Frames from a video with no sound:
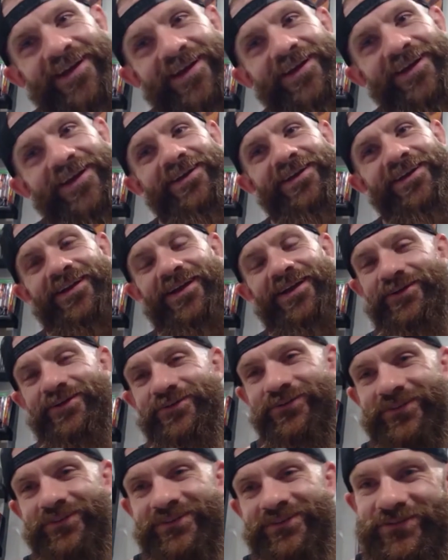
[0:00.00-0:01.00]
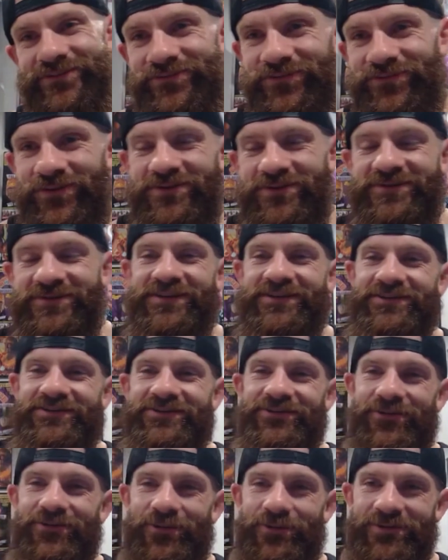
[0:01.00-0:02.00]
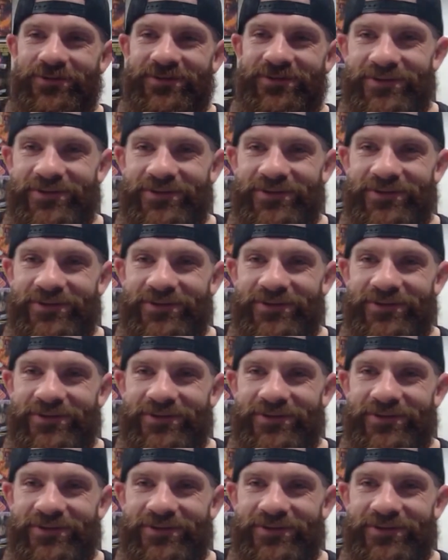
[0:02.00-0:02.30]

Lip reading: Yeah, listen, first days are always tough,